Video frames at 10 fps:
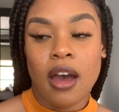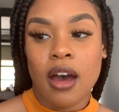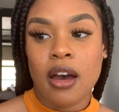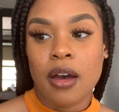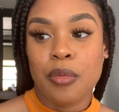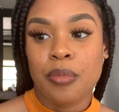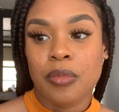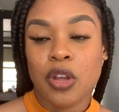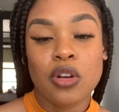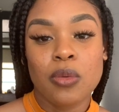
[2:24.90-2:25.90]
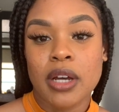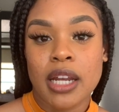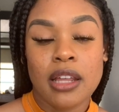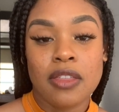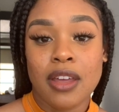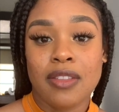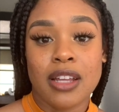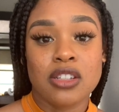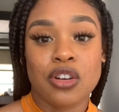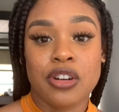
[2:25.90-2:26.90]
You don't want anything
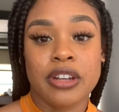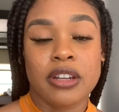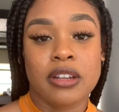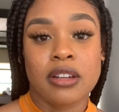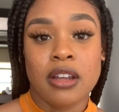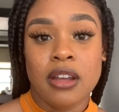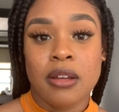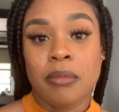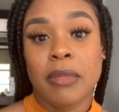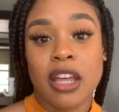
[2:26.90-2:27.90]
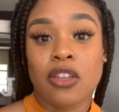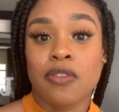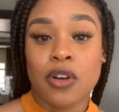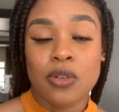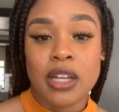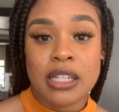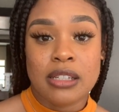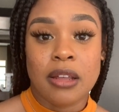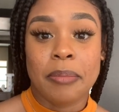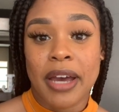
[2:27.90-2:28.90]
that's gonna make the focus
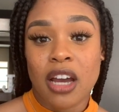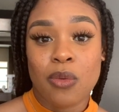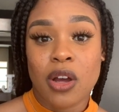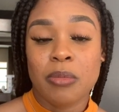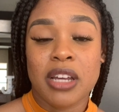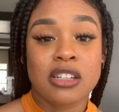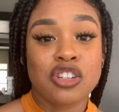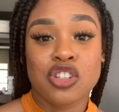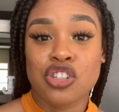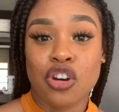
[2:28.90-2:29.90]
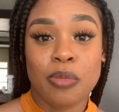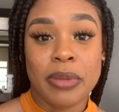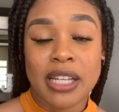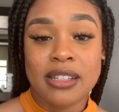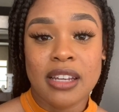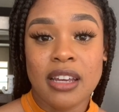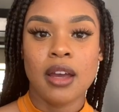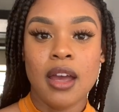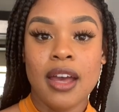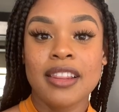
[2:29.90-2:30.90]
the background because it's so busy.
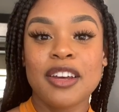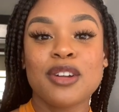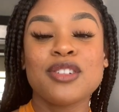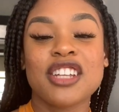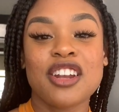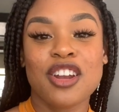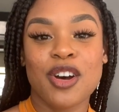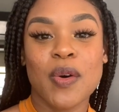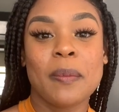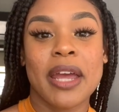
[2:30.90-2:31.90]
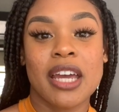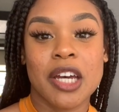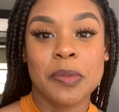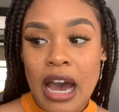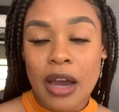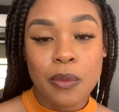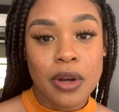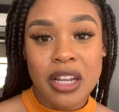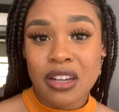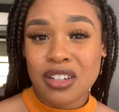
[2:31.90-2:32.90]
Little to no makeup. I
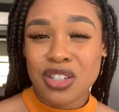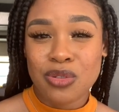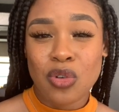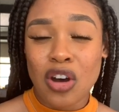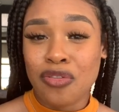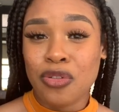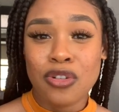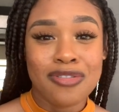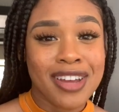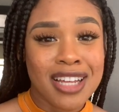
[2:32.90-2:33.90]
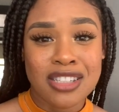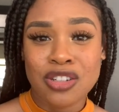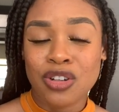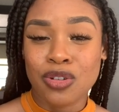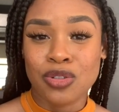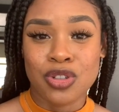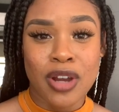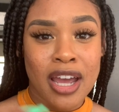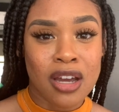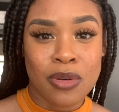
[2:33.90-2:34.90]
wouldn't do a full face,
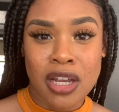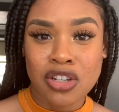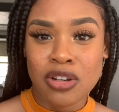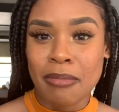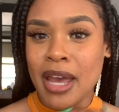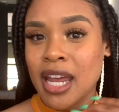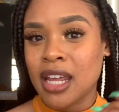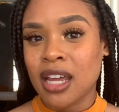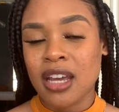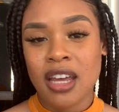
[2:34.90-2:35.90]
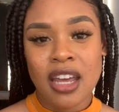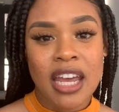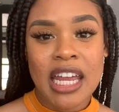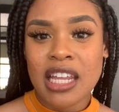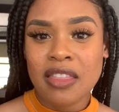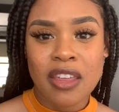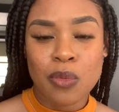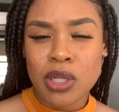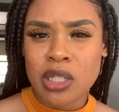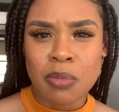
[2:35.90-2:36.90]
drag queen, dramatic, anything
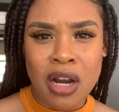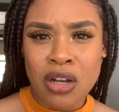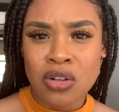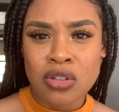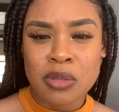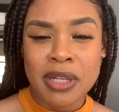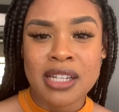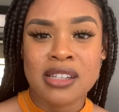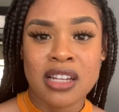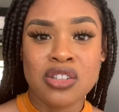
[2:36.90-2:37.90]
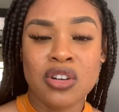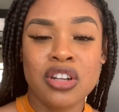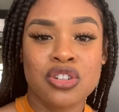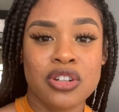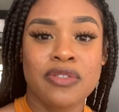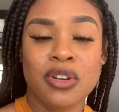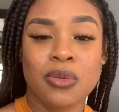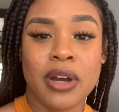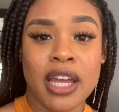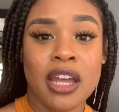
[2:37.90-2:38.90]
with sparkles because that's going to drift
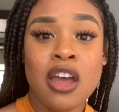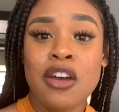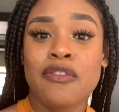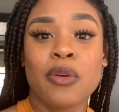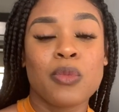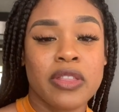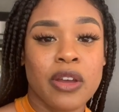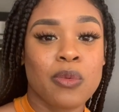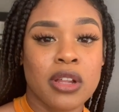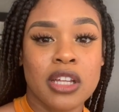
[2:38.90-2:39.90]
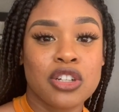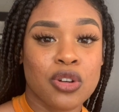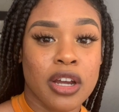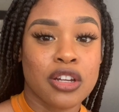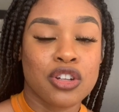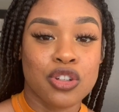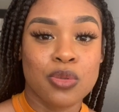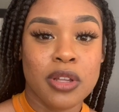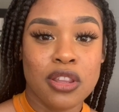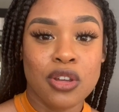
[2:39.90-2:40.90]
away from what they're really trying to do
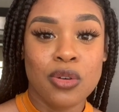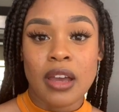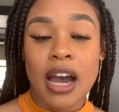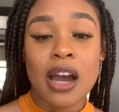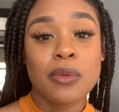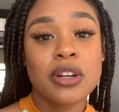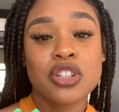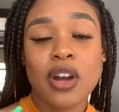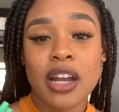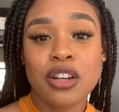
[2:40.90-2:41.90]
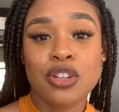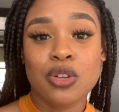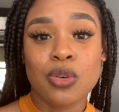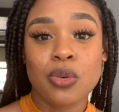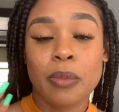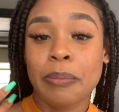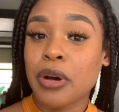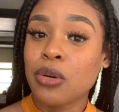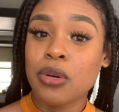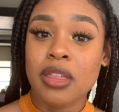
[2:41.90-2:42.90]
with you. I would try to do
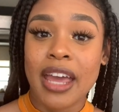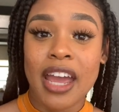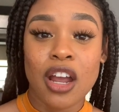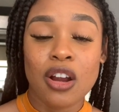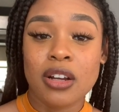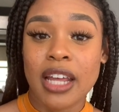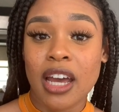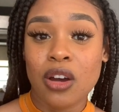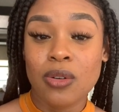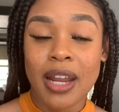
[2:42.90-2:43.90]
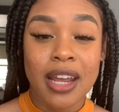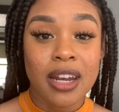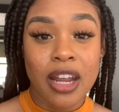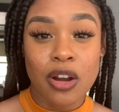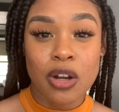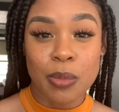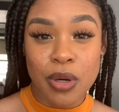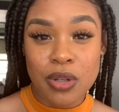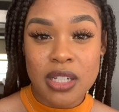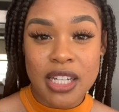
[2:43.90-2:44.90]
both hair down and hair in a
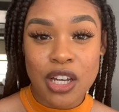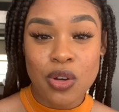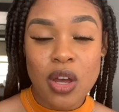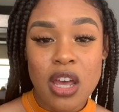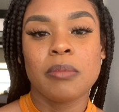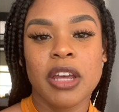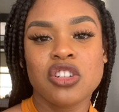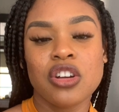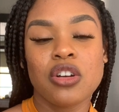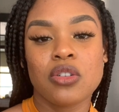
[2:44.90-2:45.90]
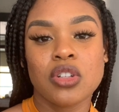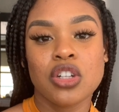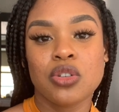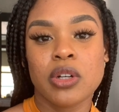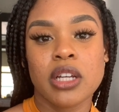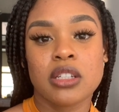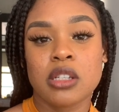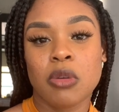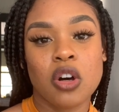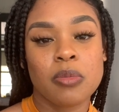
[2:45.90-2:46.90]
ponytail. Make sure you're only doing
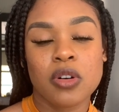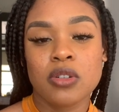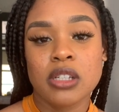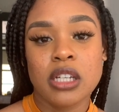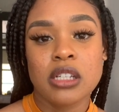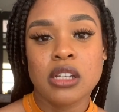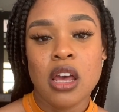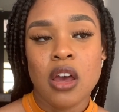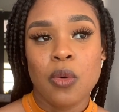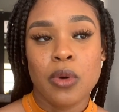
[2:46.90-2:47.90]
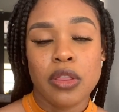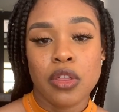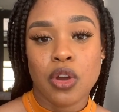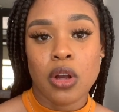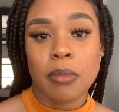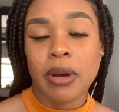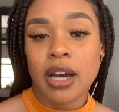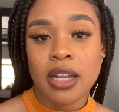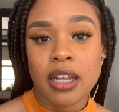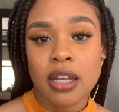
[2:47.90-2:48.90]
small poses with your
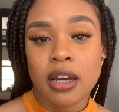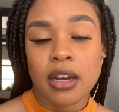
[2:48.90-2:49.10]
body.